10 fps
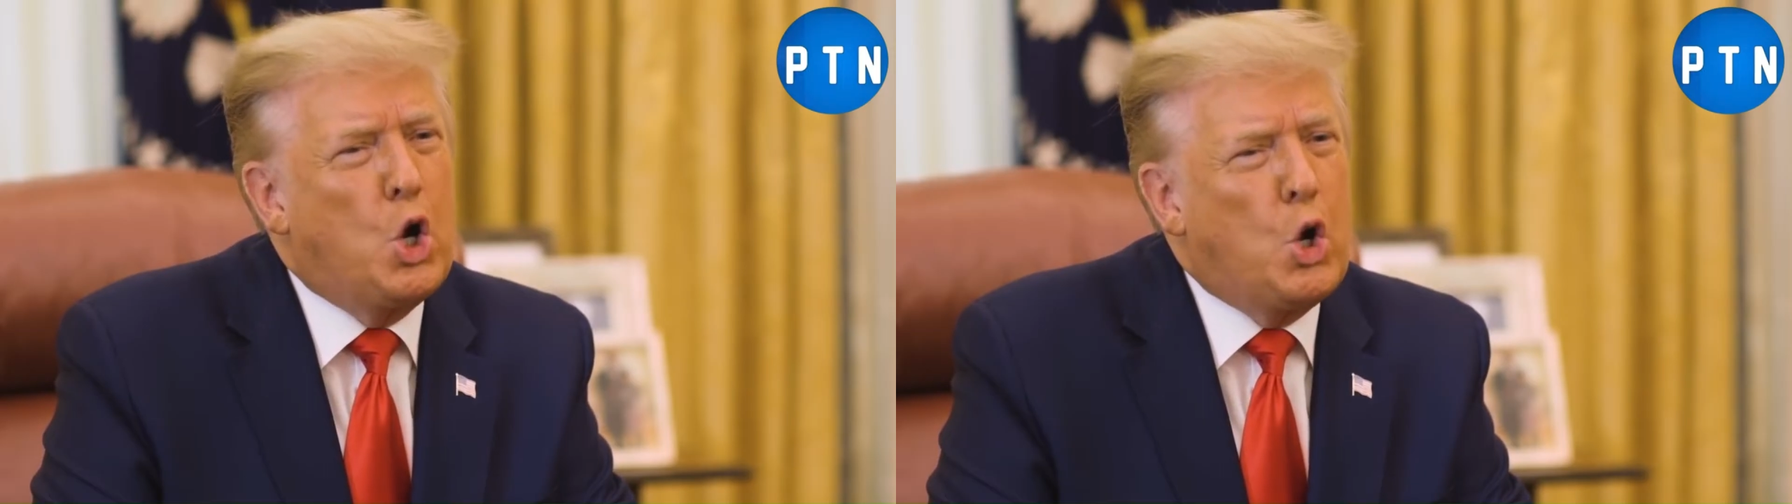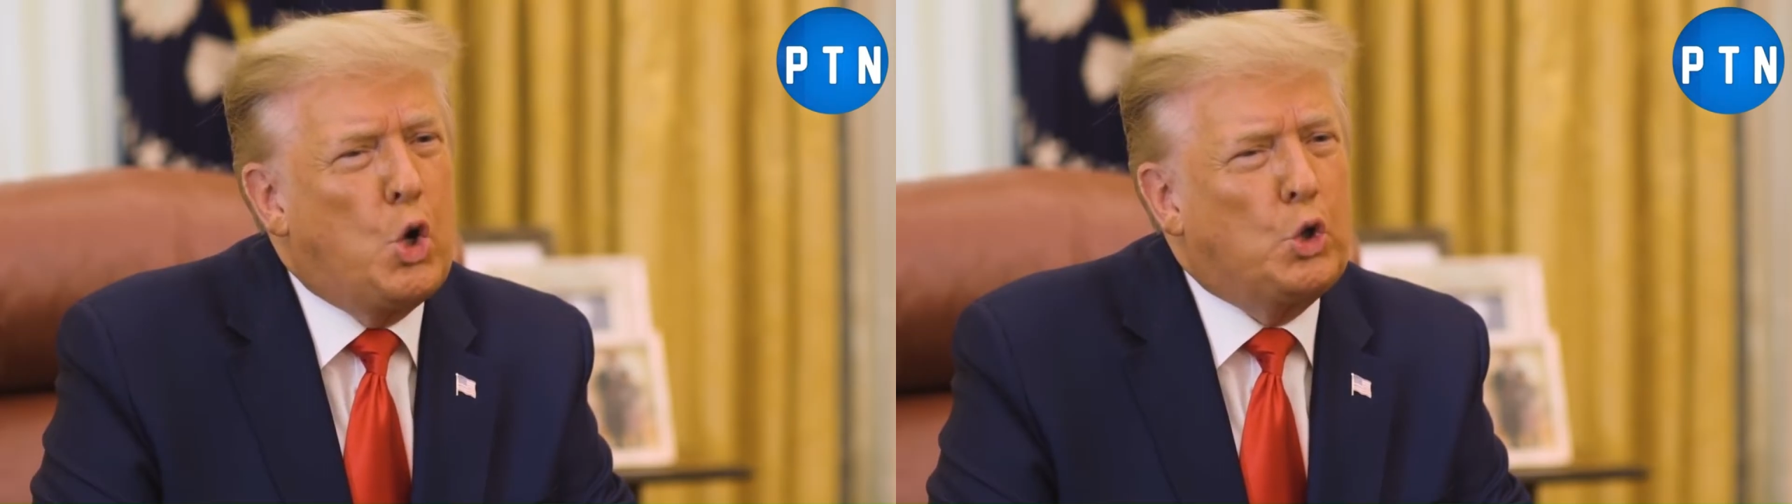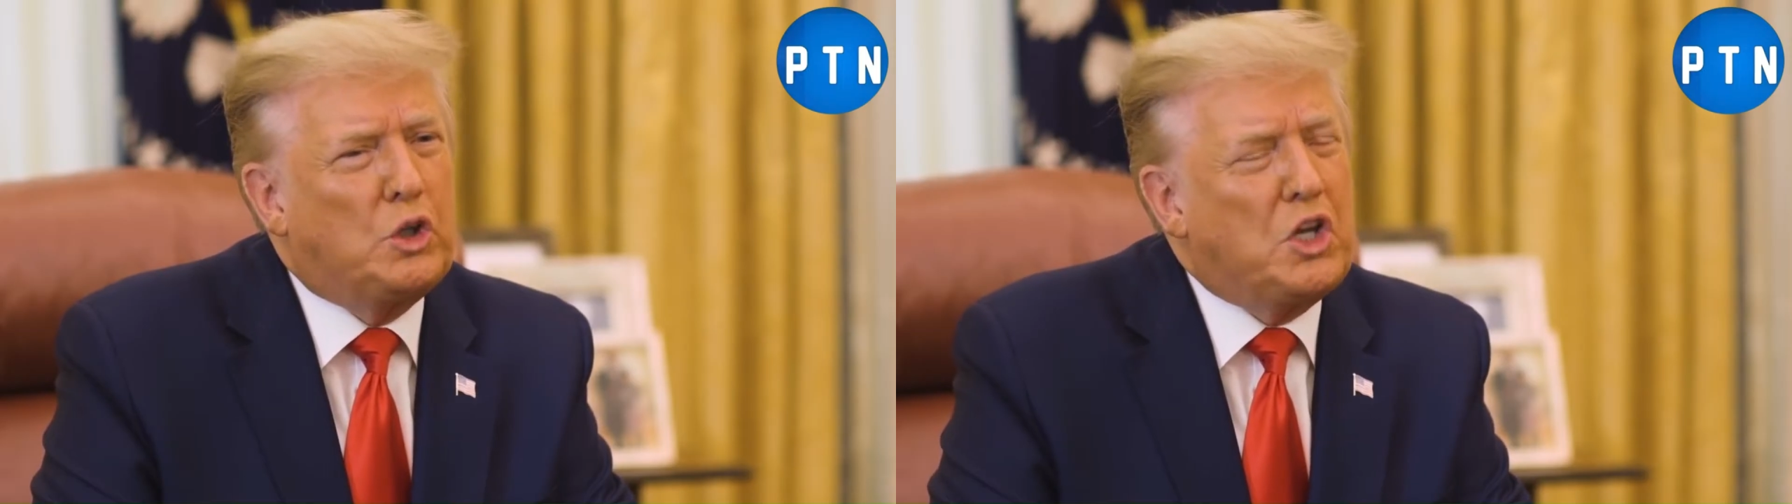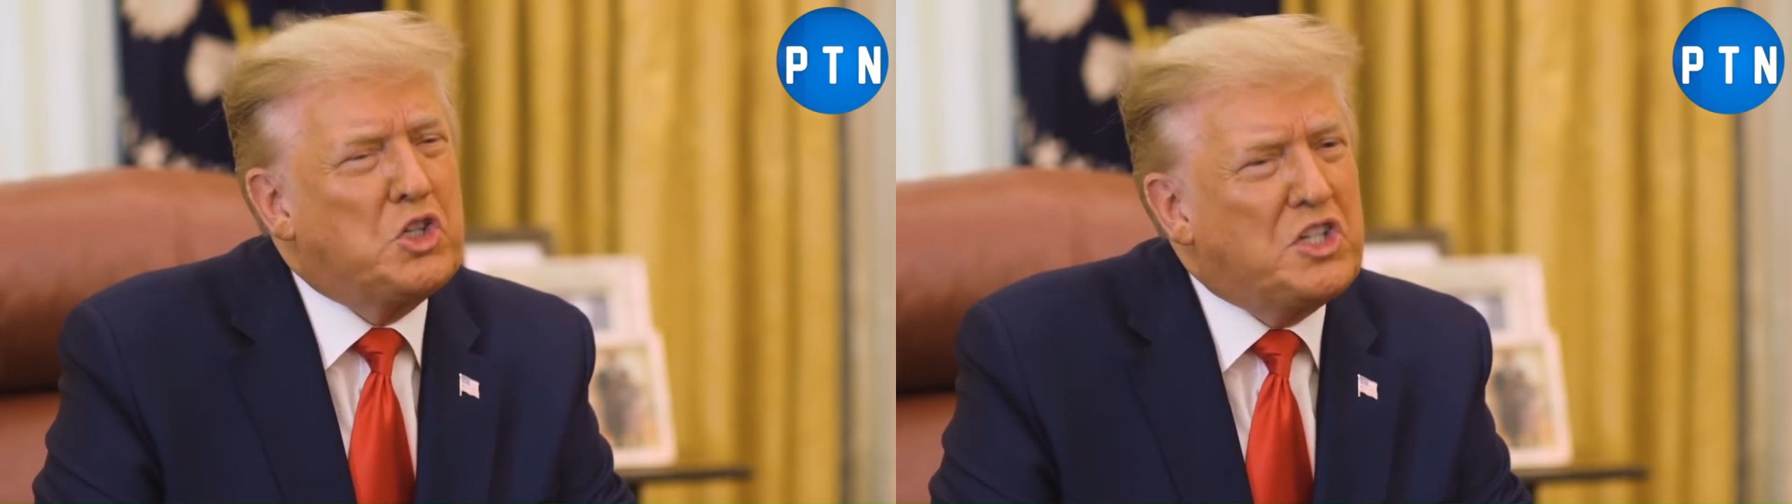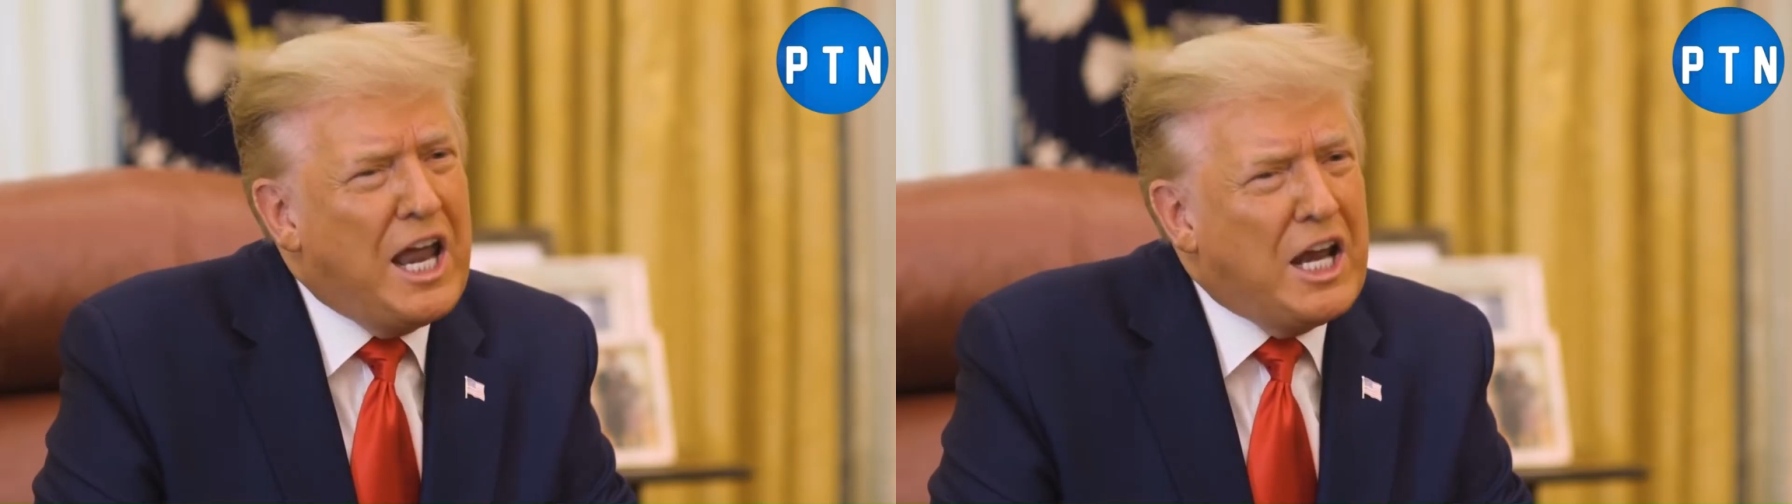requested
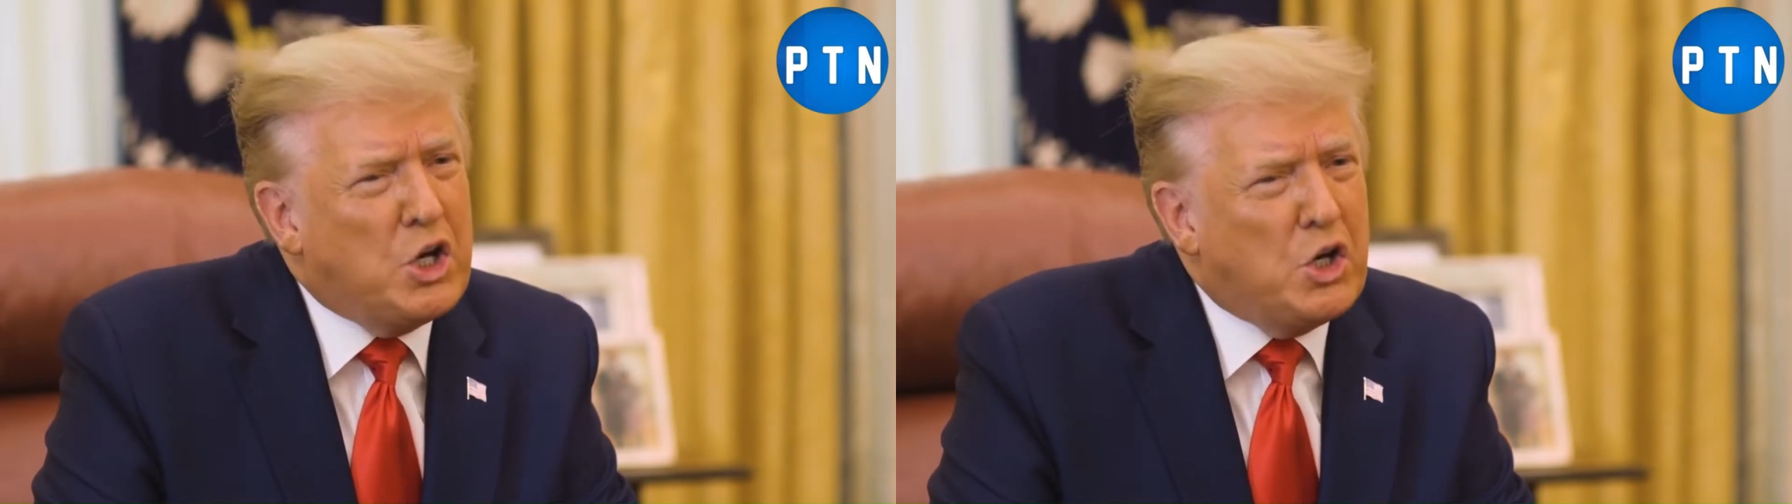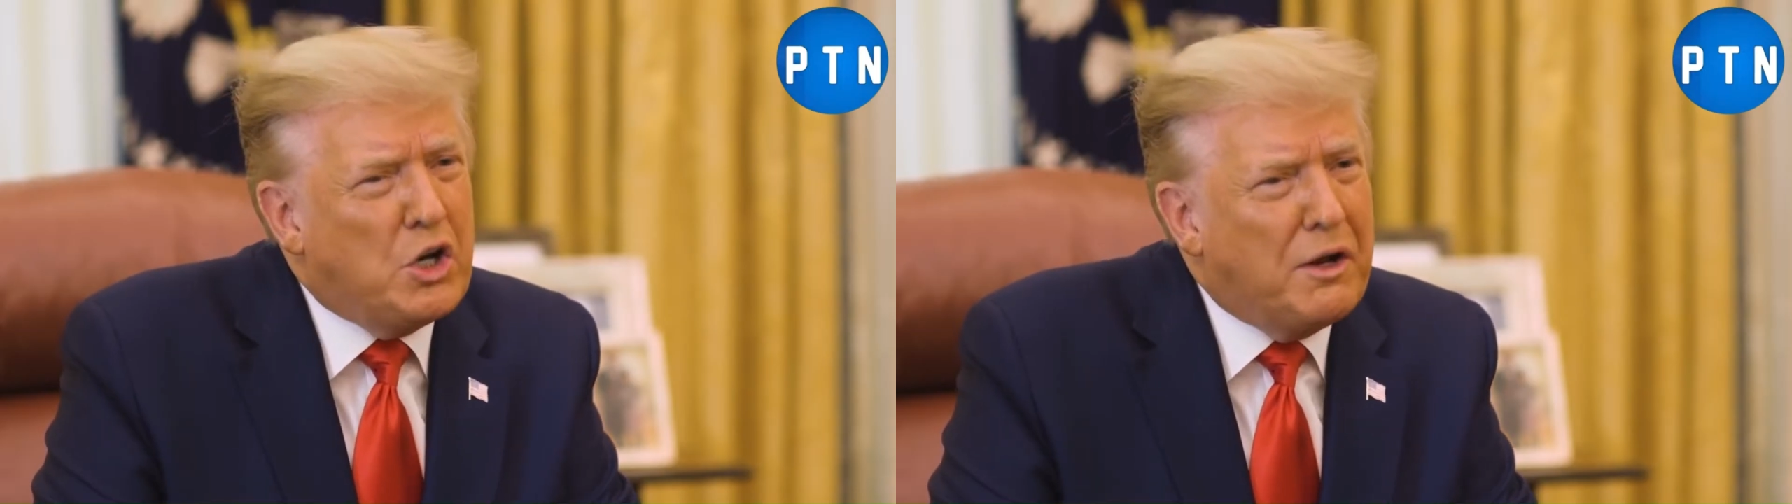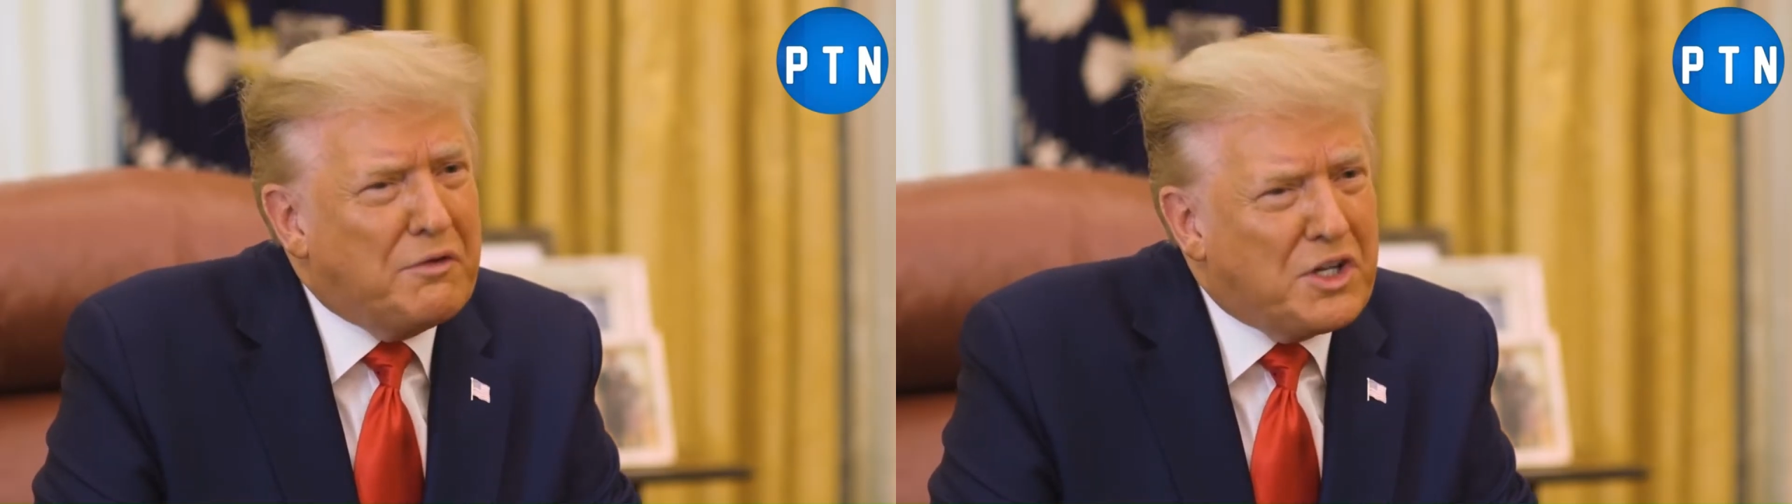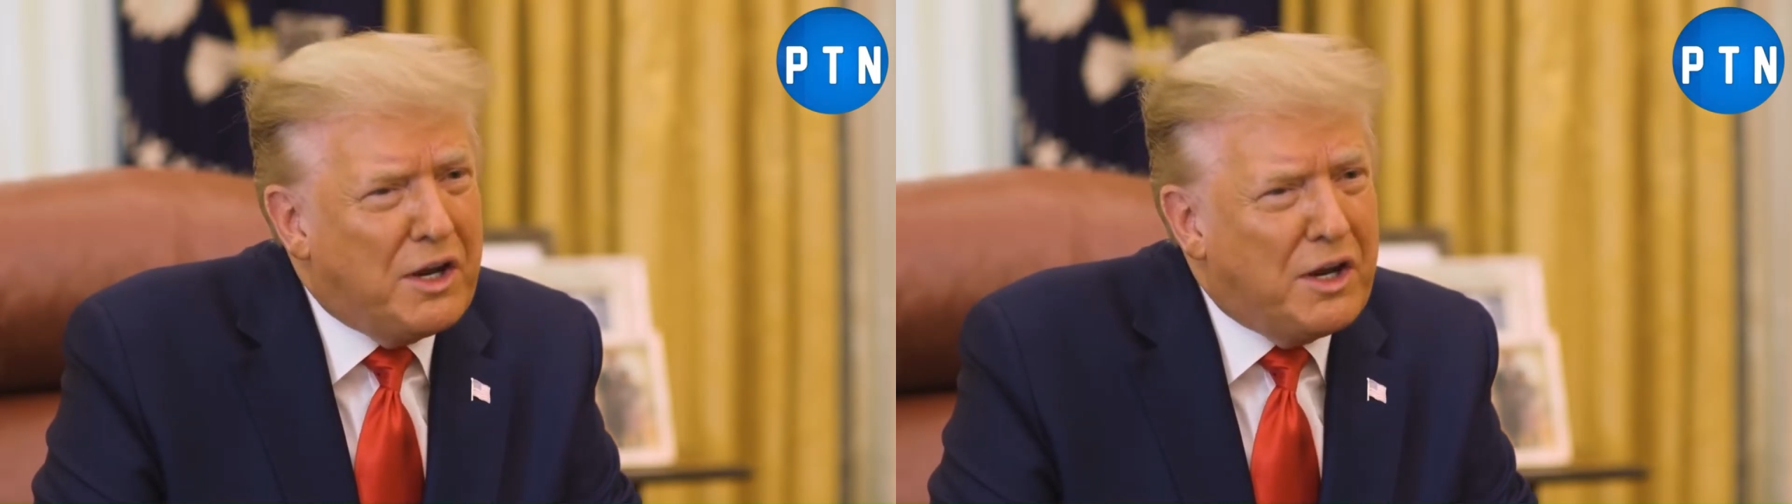more information.